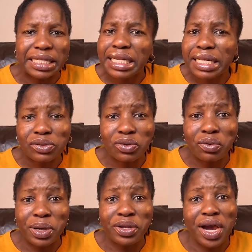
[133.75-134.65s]
Let us know
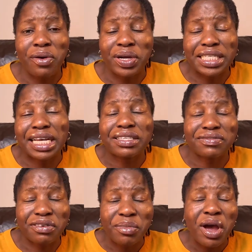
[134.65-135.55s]
where you are watching us
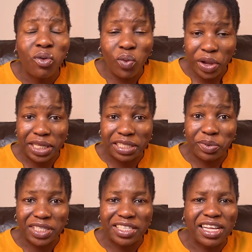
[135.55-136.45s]
from, where you're
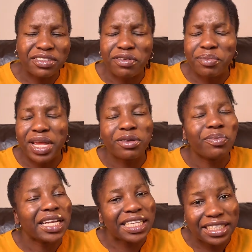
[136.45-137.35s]
supporting us from, and
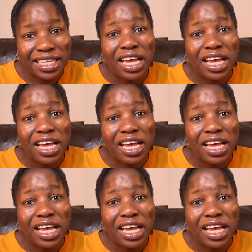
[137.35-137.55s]
please